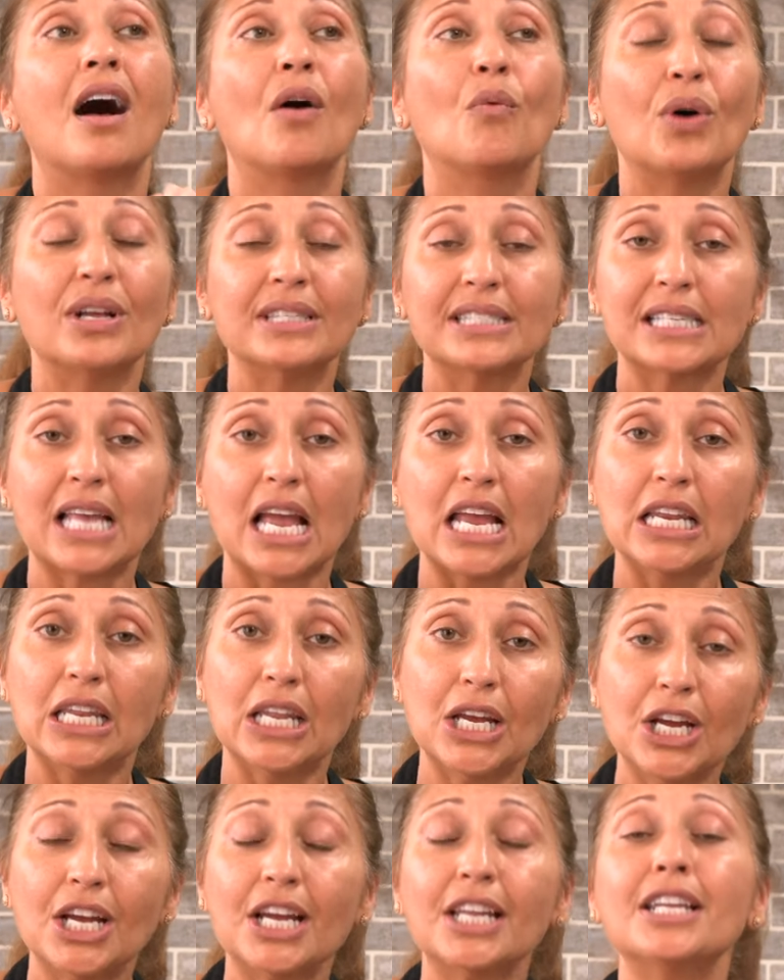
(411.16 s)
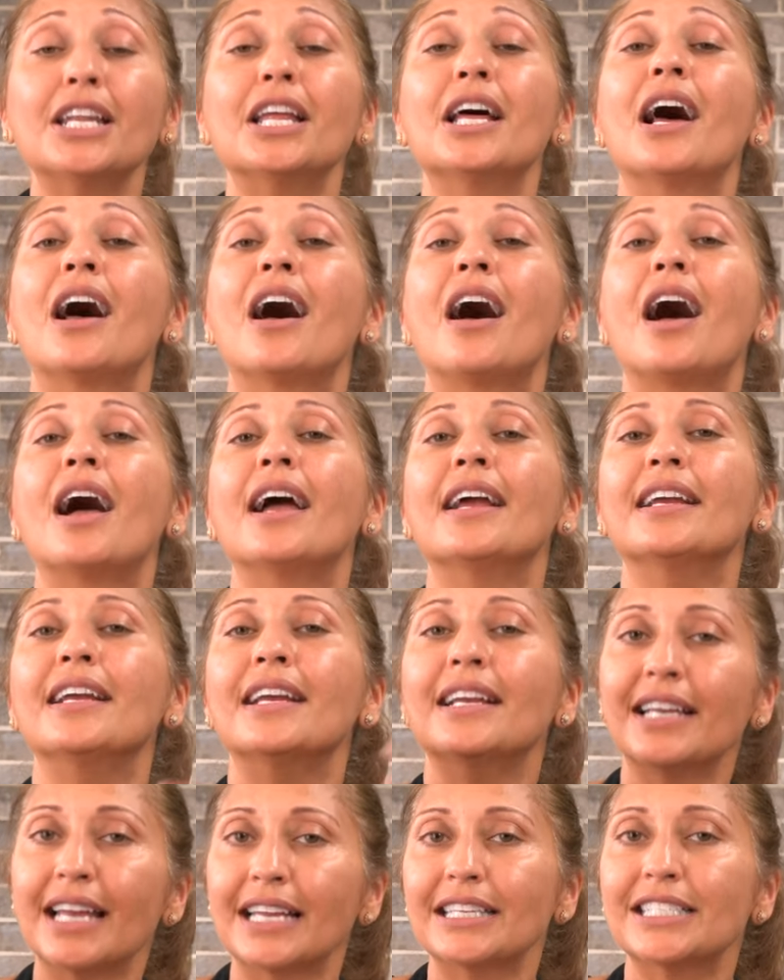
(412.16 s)
Once I learn,
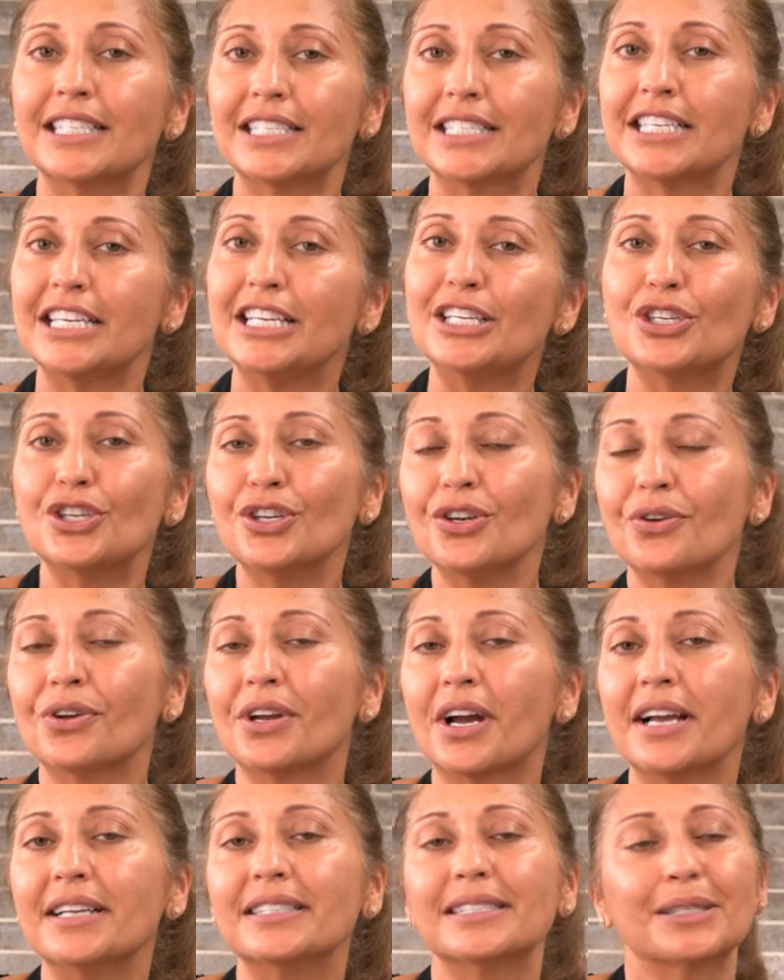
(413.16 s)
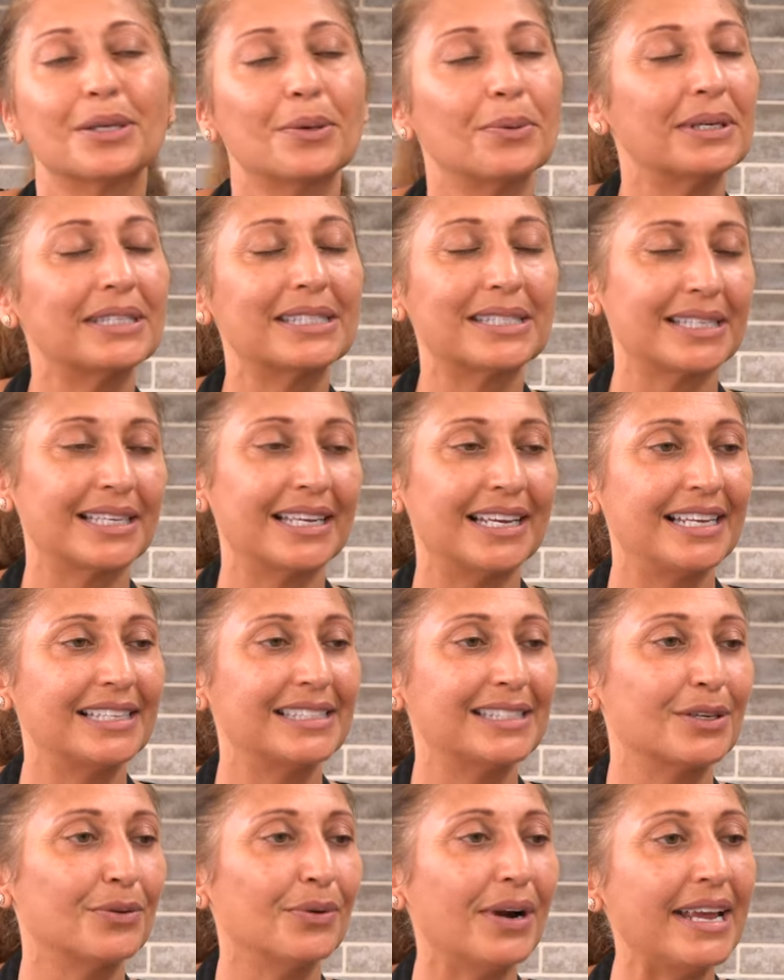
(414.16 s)
I get to teach you guys. So
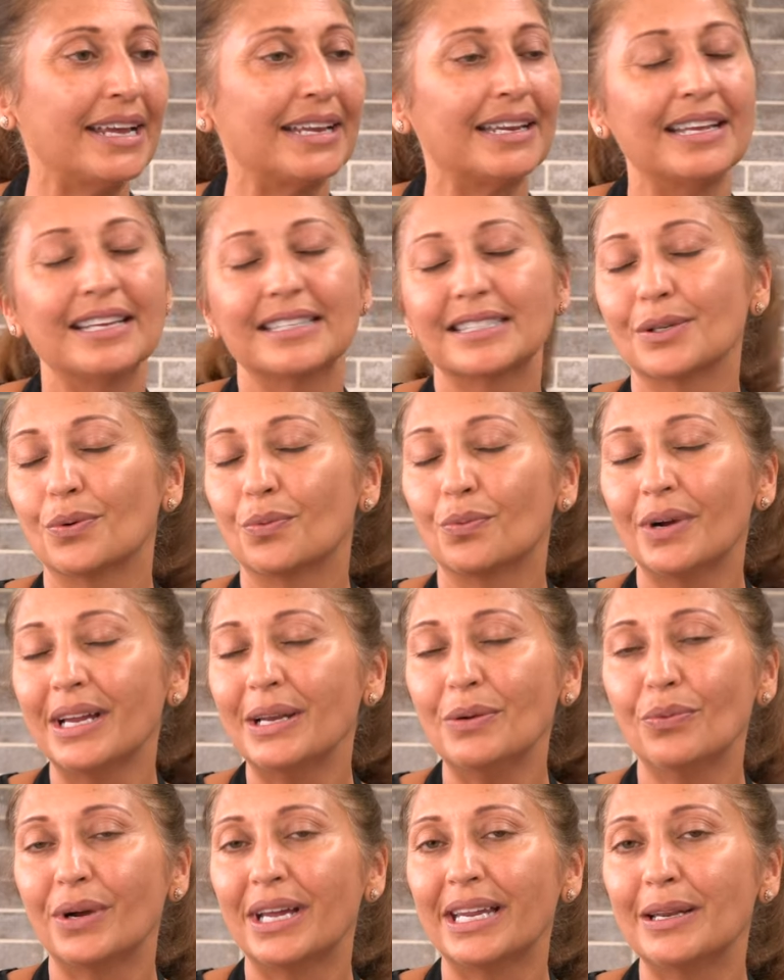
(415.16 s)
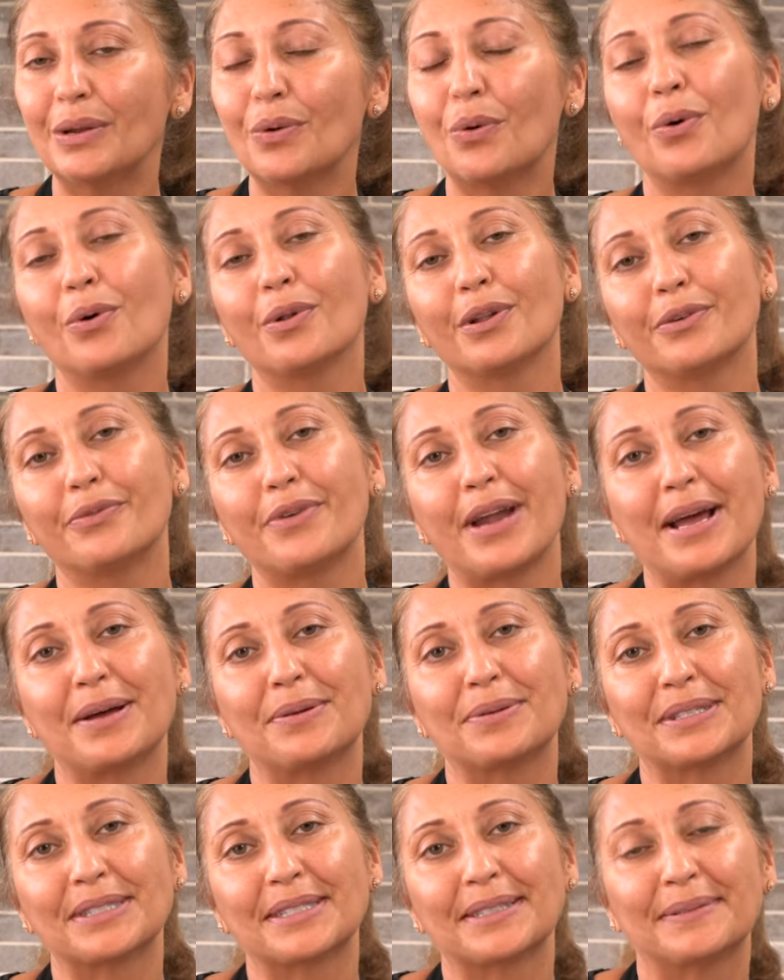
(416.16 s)
it's great. It's a win-win all
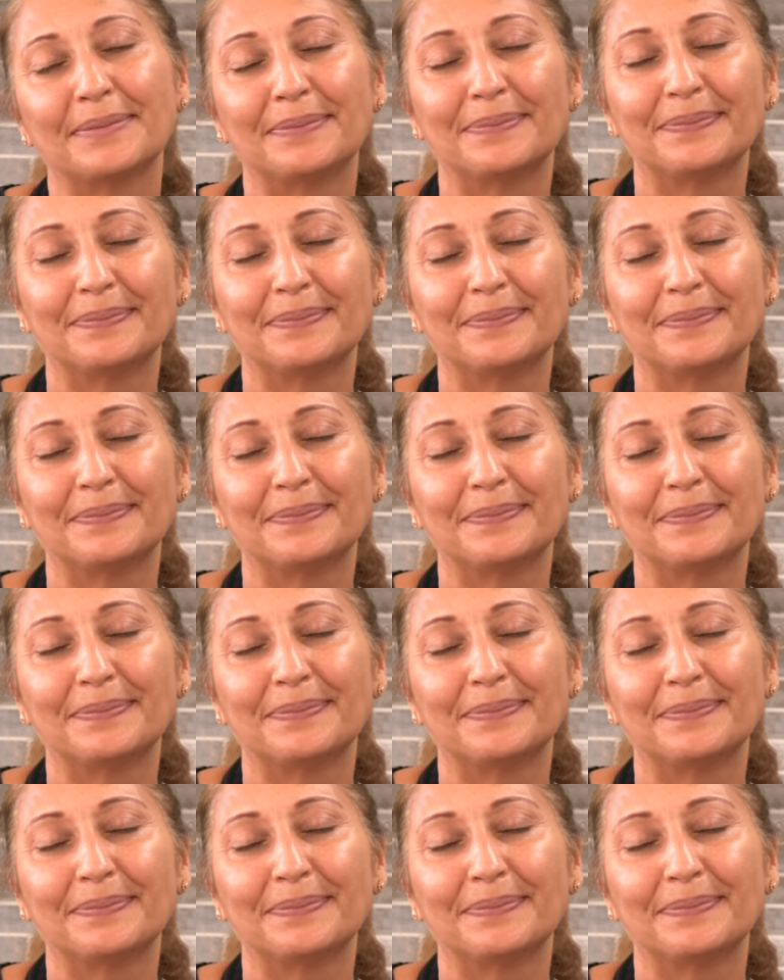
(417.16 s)
around.